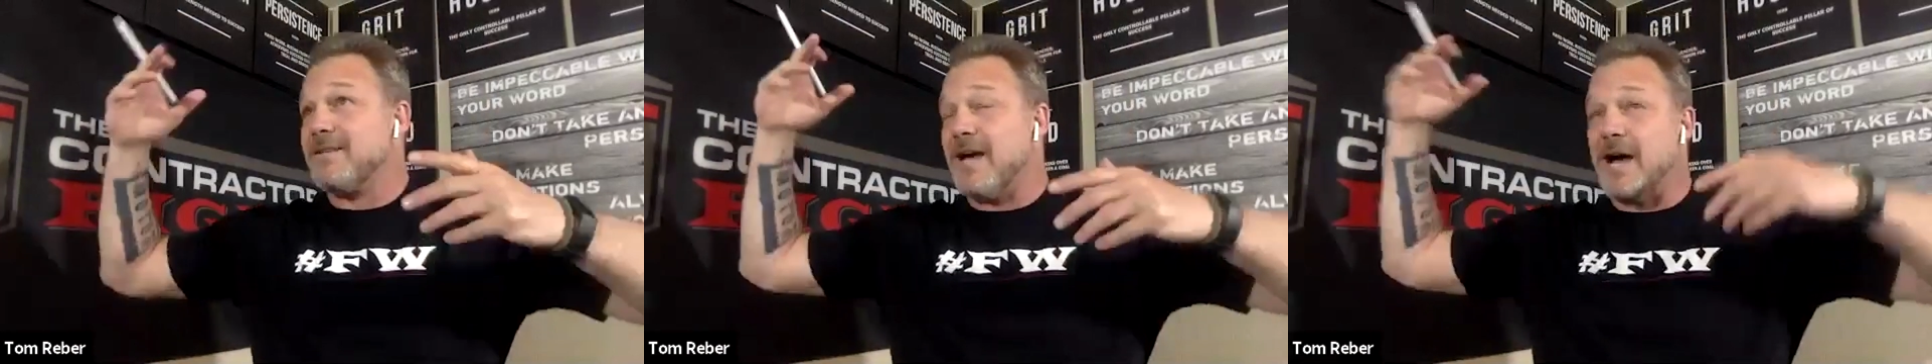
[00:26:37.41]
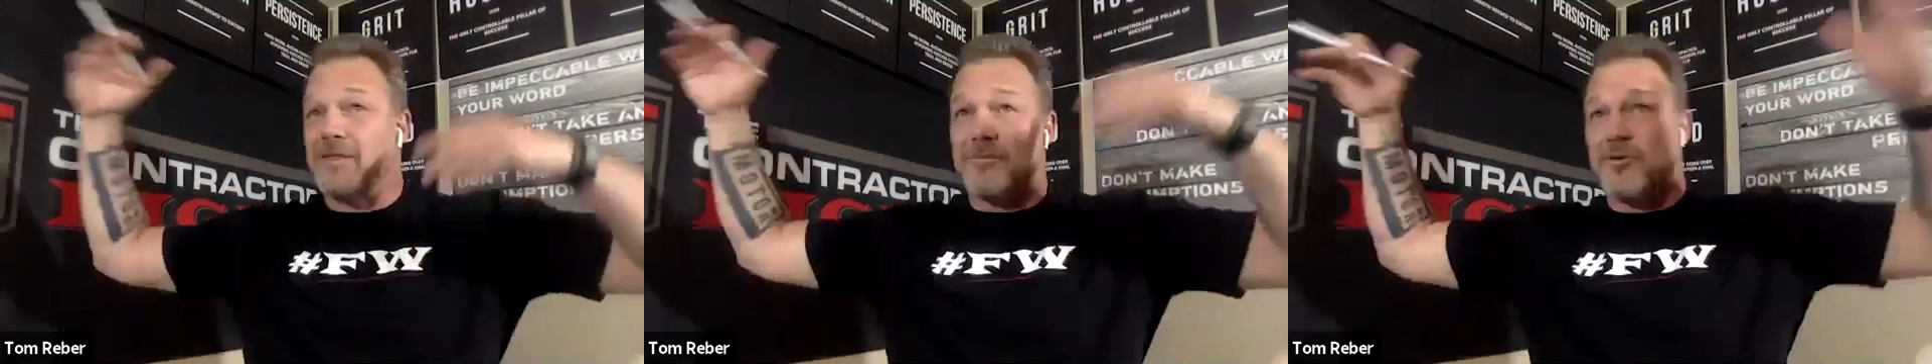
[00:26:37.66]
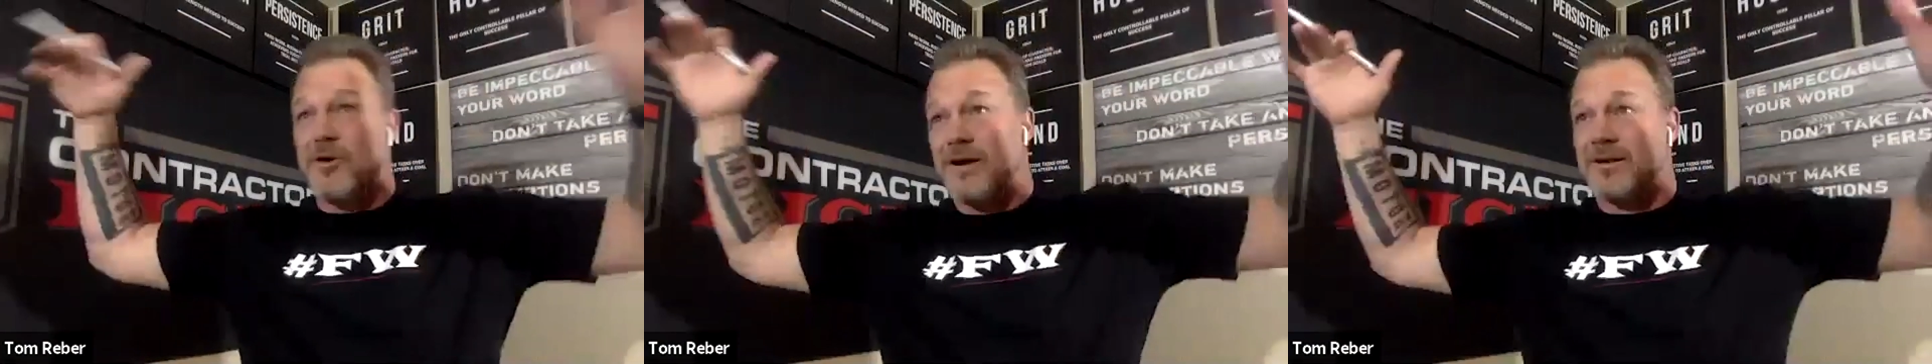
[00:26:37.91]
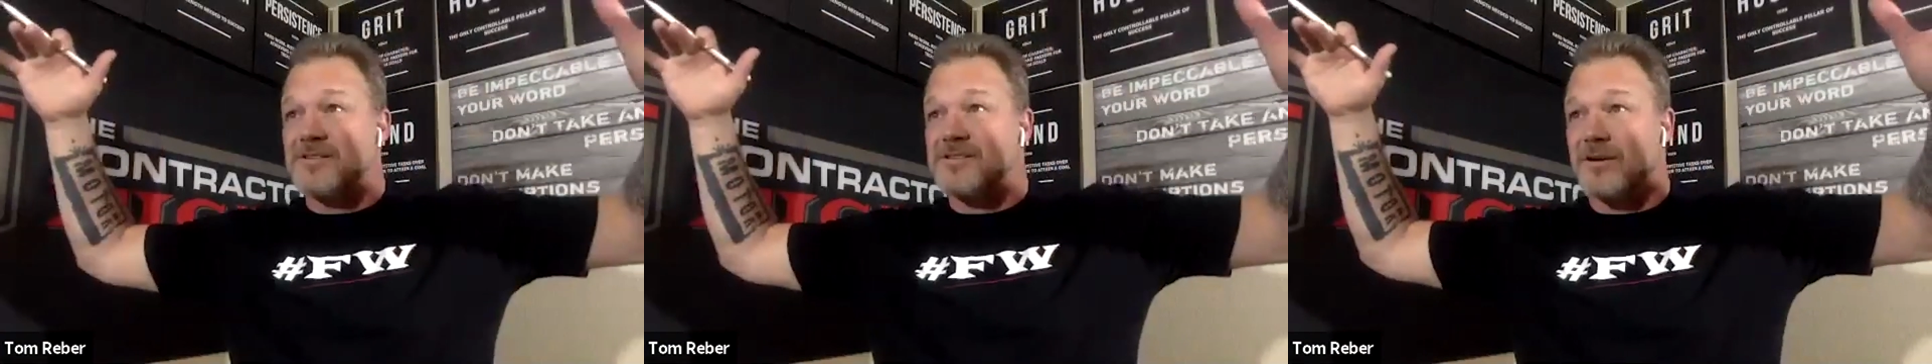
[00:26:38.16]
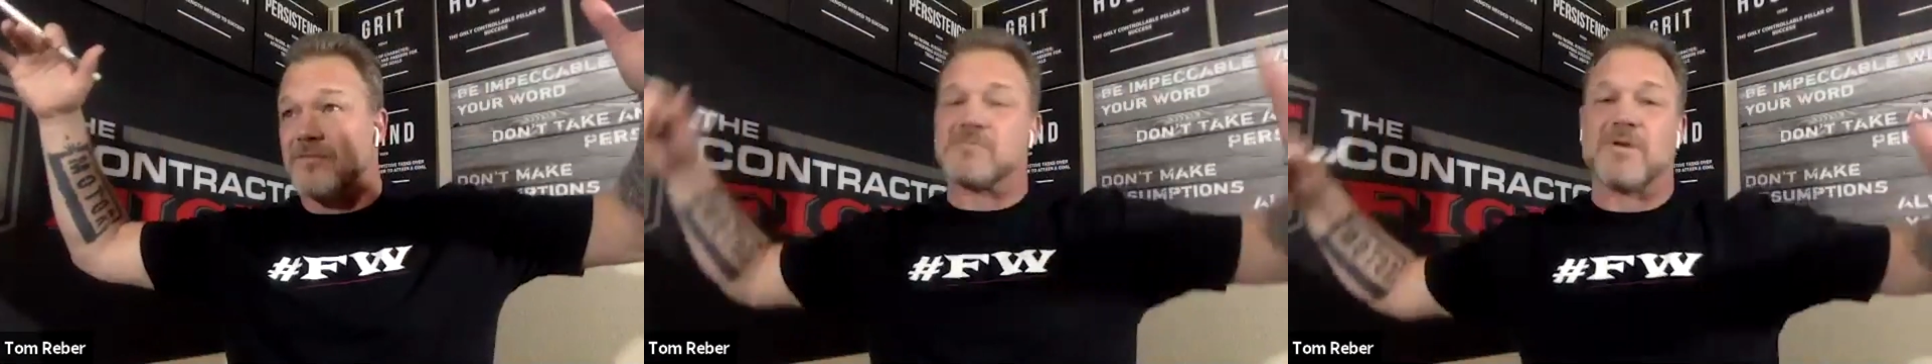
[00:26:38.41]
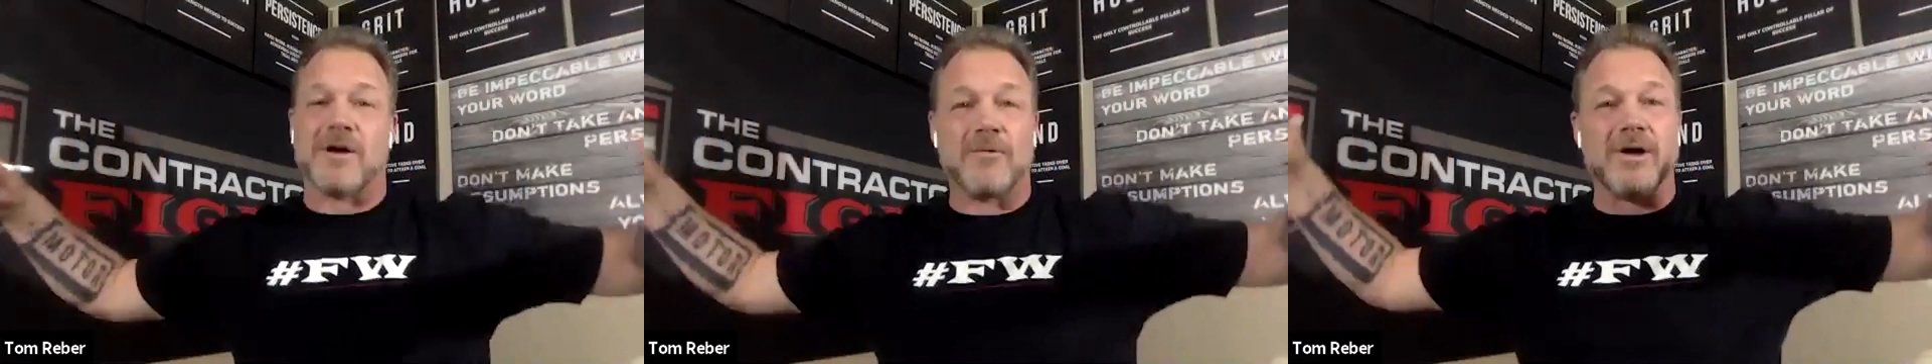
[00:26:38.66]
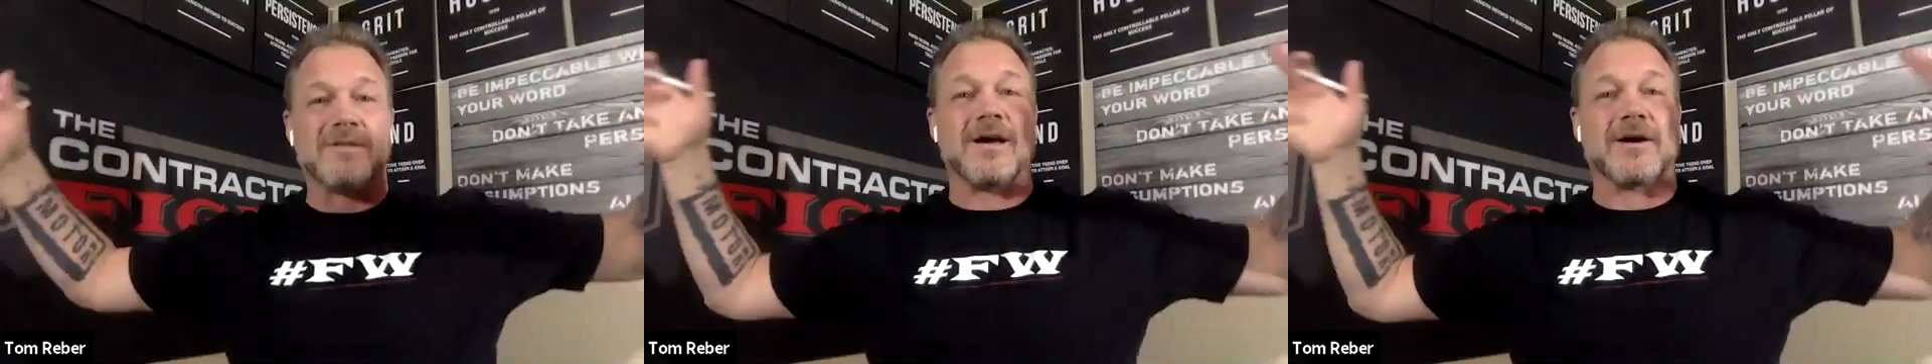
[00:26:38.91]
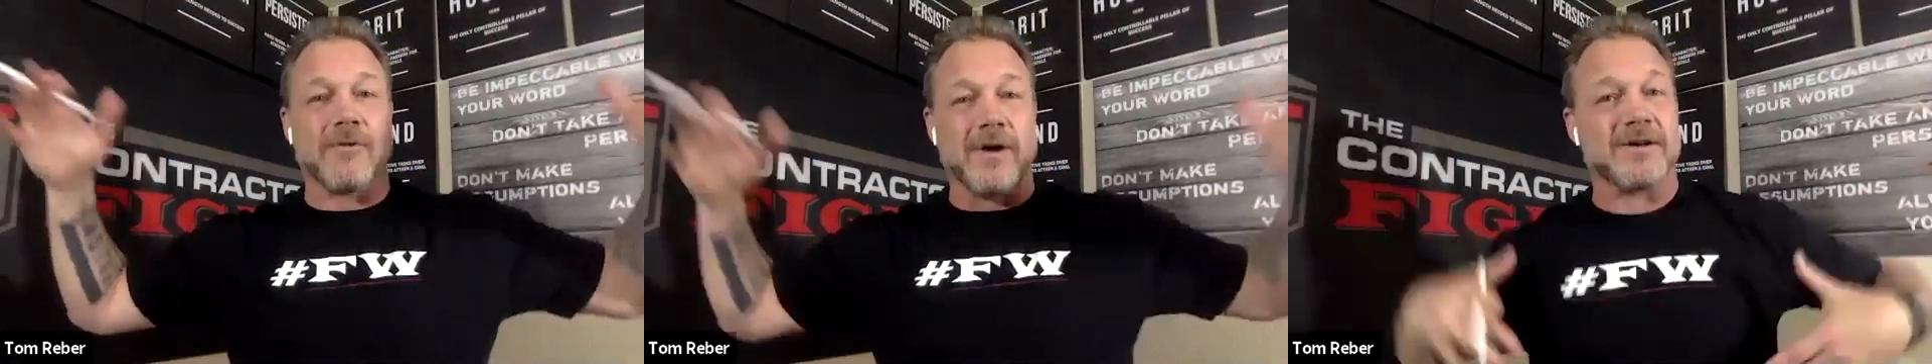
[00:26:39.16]
yeah, the product and service, but I want
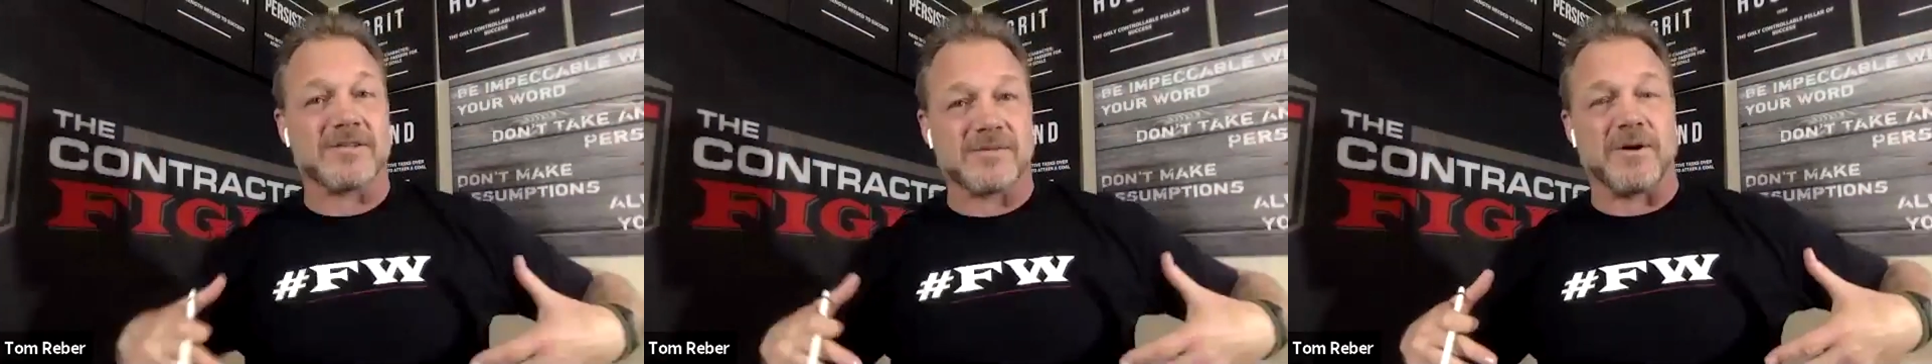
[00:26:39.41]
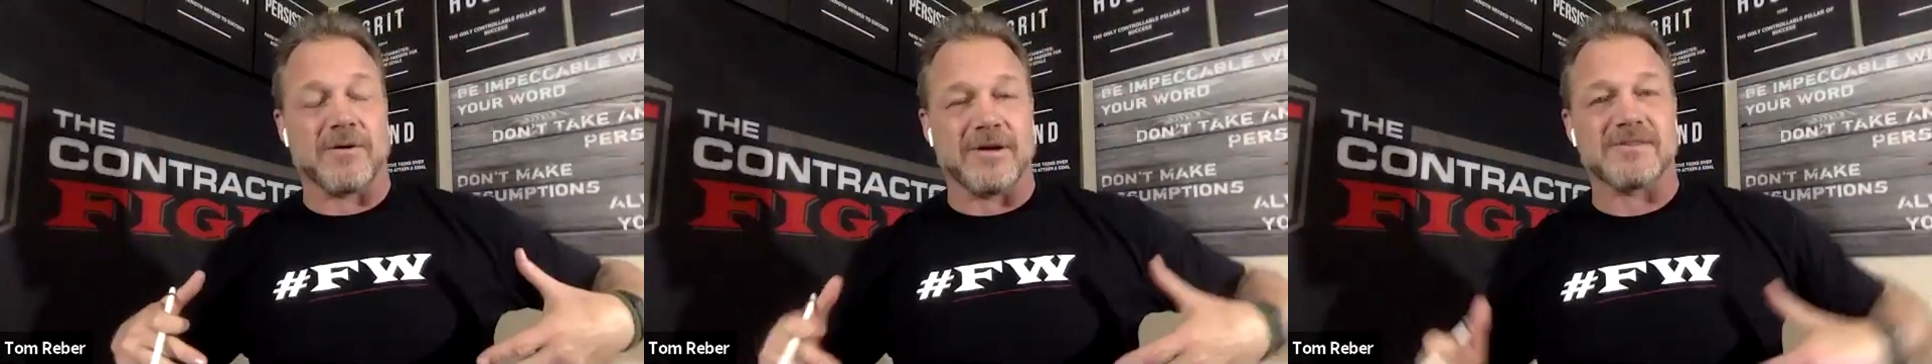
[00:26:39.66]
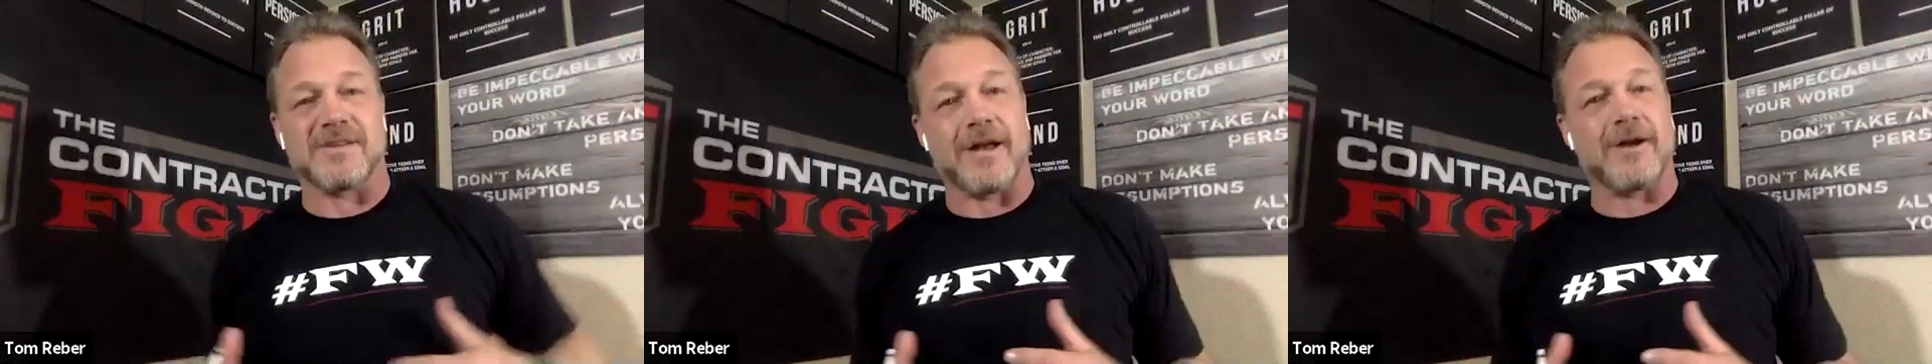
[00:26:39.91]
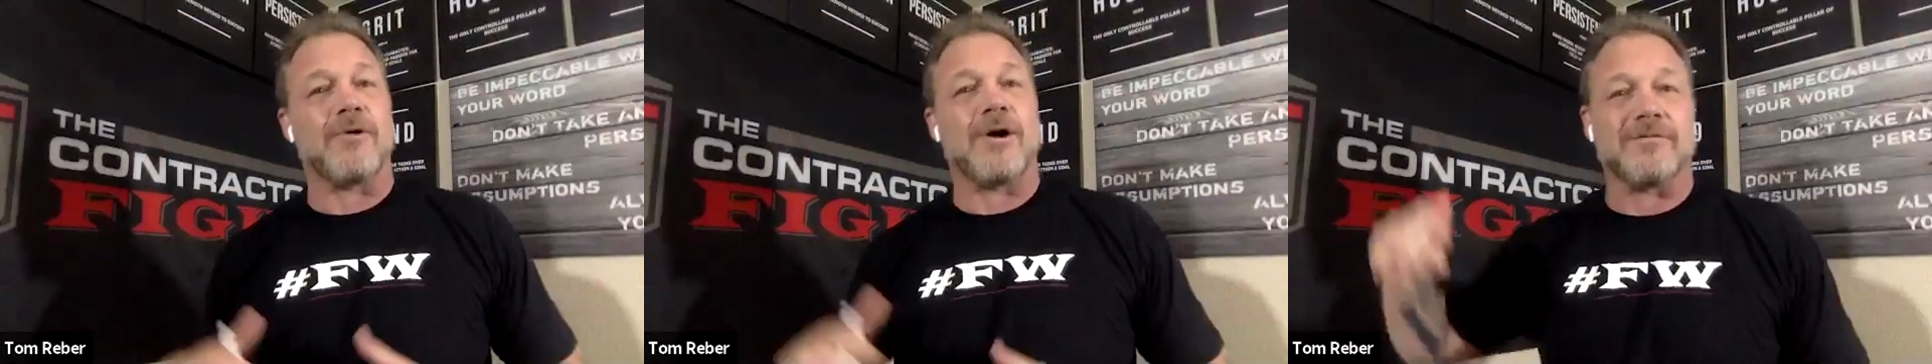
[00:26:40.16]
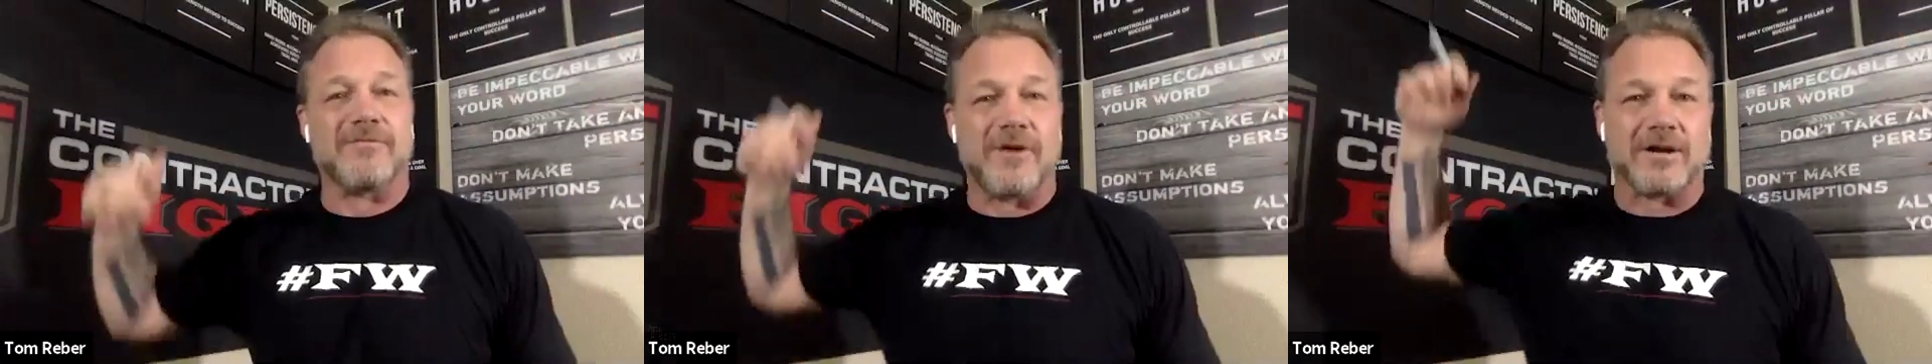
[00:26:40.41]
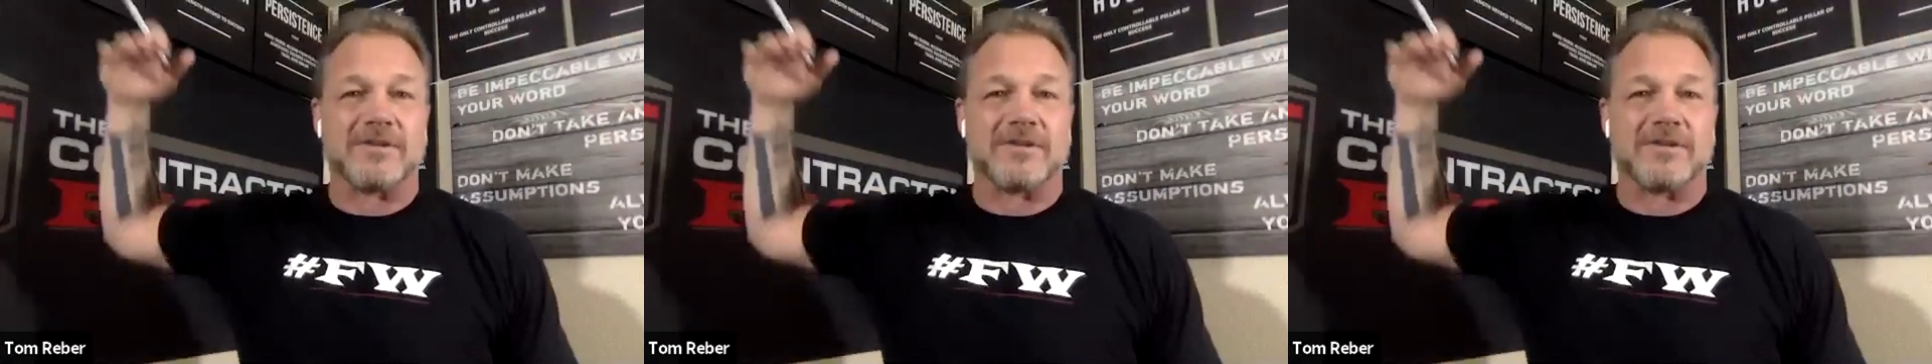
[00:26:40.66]
that great experience, and I don't want a